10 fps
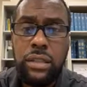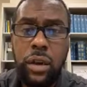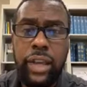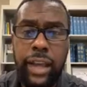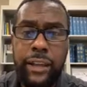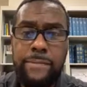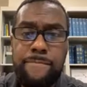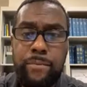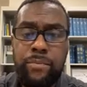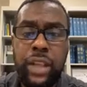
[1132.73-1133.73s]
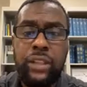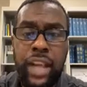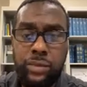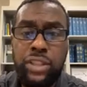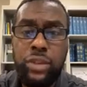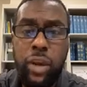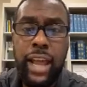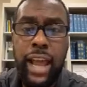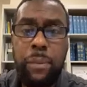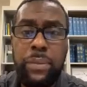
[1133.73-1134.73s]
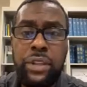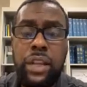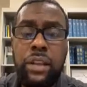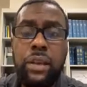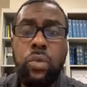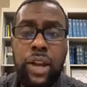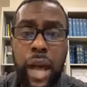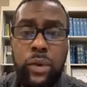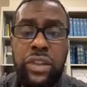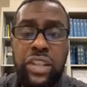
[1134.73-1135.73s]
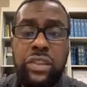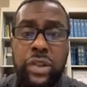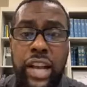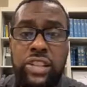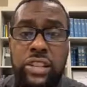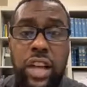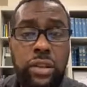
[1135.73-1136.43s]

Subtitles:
okay? That's what's going to happen when I win this election.